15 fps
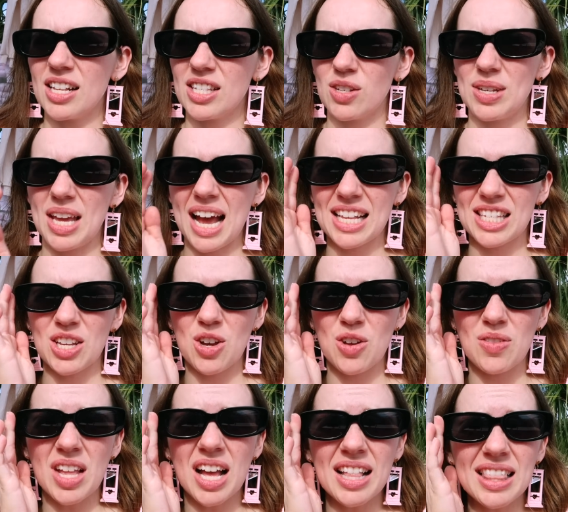So yeah,
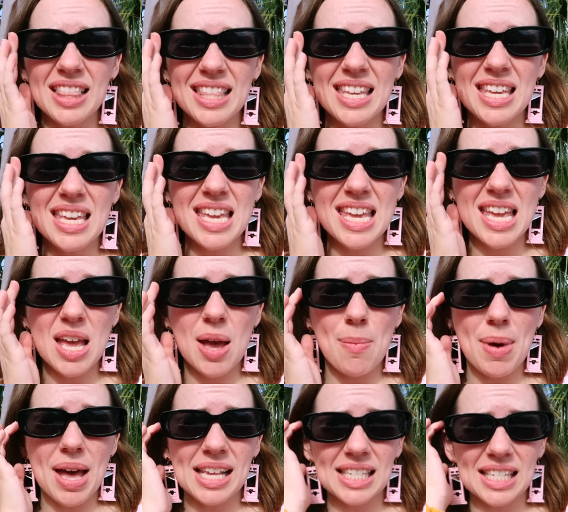so not the
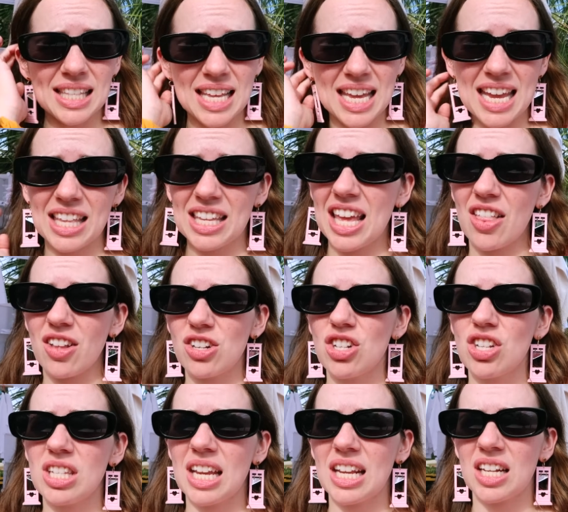best thing, and yeah, there's
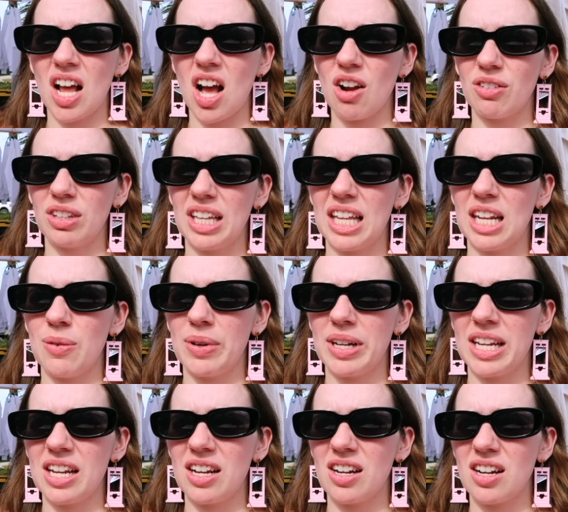just like not really
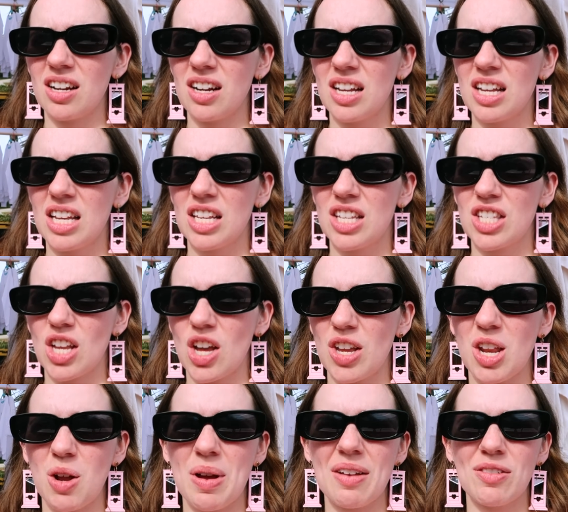anyone here. So
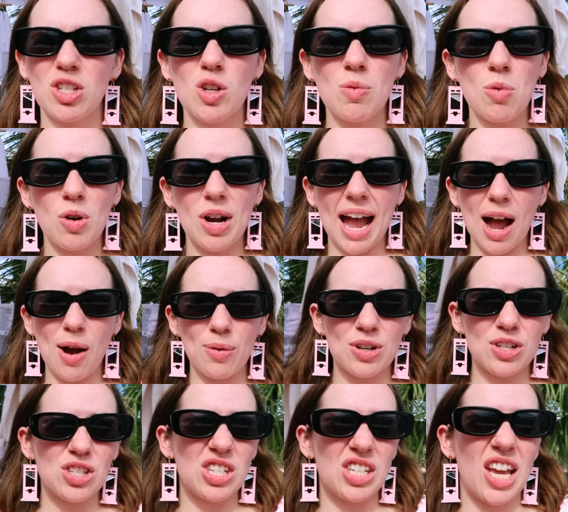you know, we have 2 more
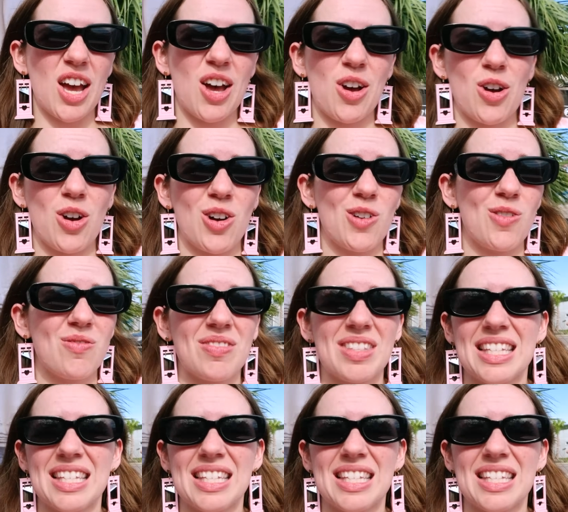hours to go.